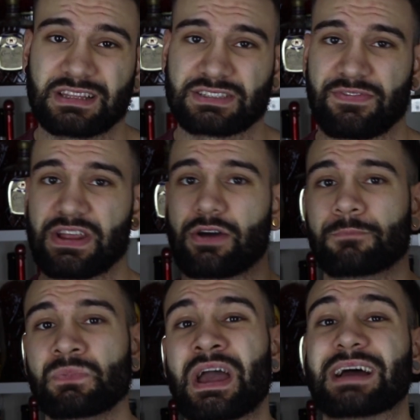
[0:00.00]
in this
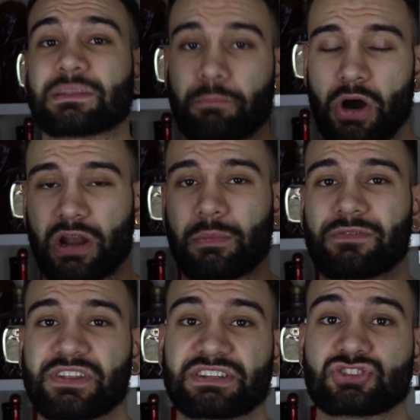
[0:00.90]
video at the bottom
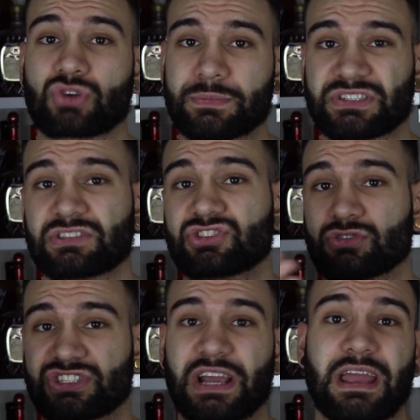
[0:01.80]
of the description. So
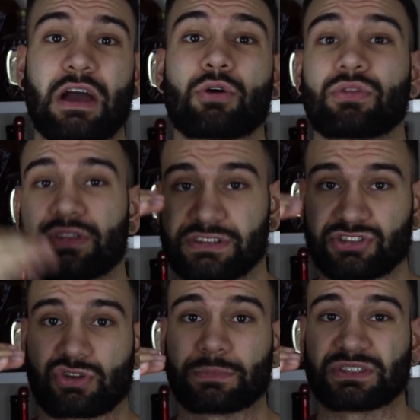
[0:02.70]
check out
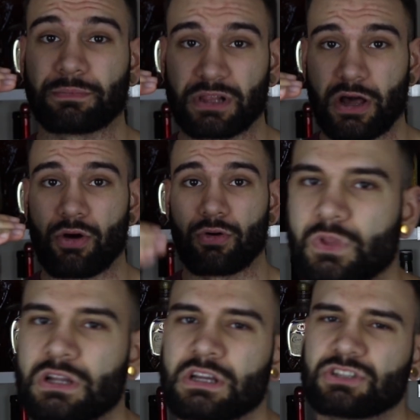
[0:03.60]
the description below.
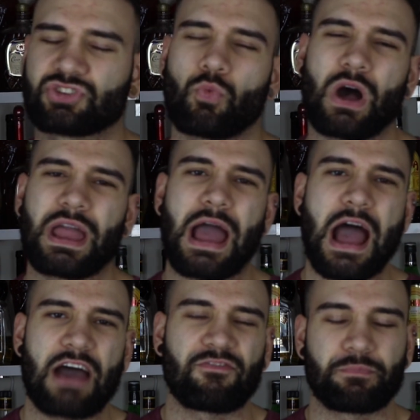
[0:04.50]
So why
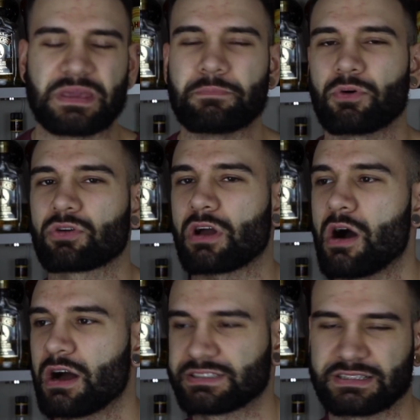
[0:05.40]
have people
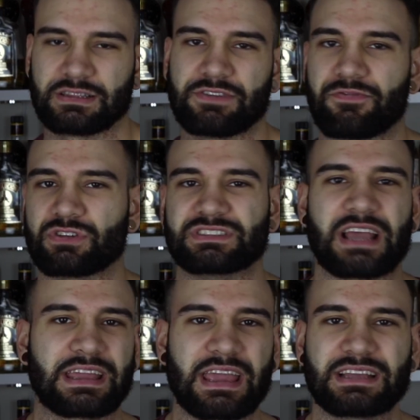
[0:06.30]
constantly for
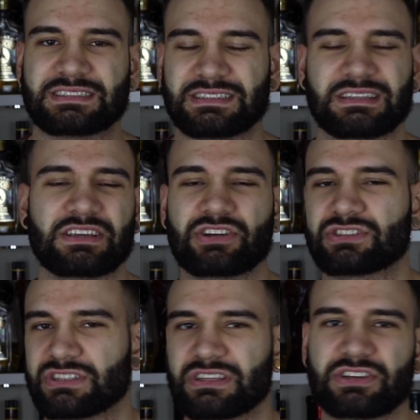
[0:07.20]
decades and
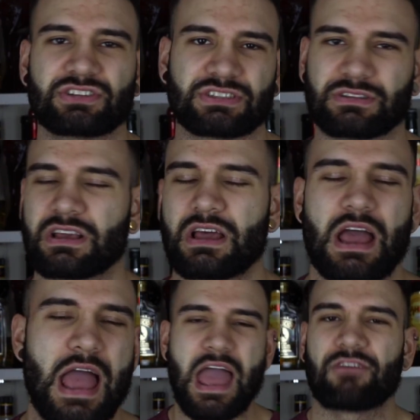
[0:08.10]
years and
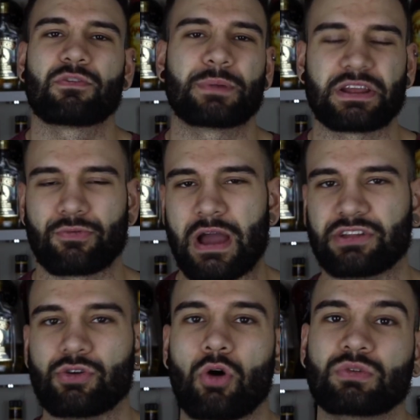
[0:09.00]
everybody
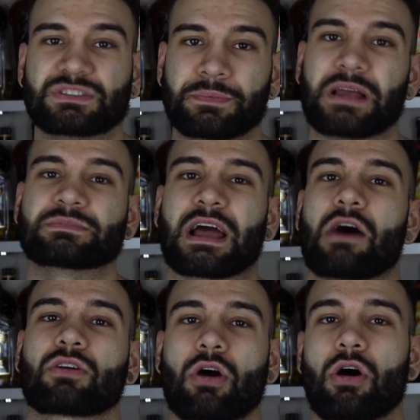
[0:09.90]
around you always blames
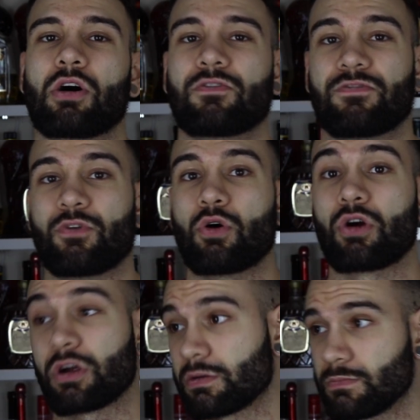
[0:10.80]
alcohol
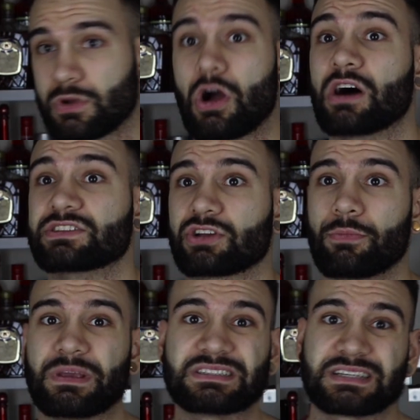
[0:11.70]
for causing
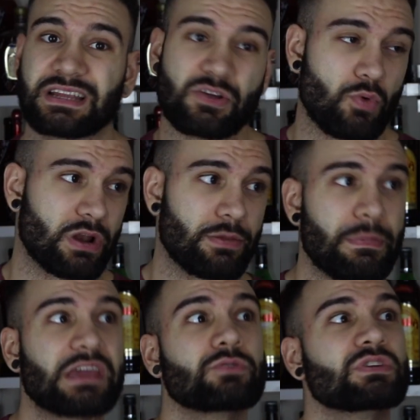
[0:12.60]
obesity? One of the
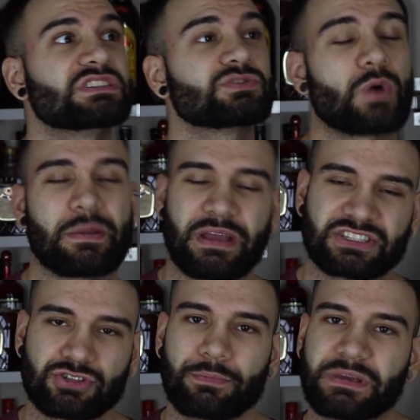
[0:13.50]
main reasons why it
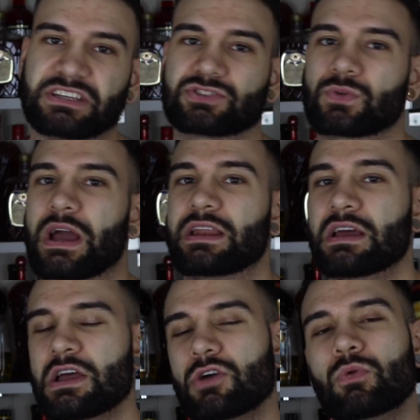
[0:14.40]
makes you obese, right?
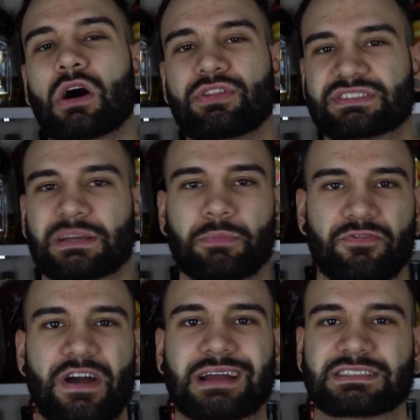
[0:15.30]
Well, the simple
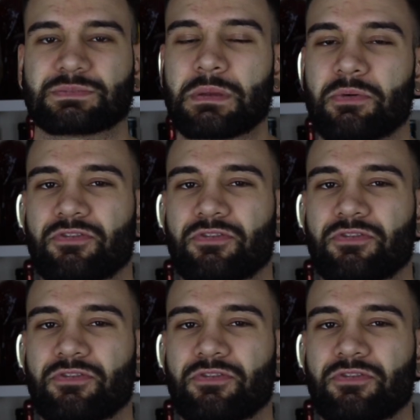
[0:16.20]
fact is people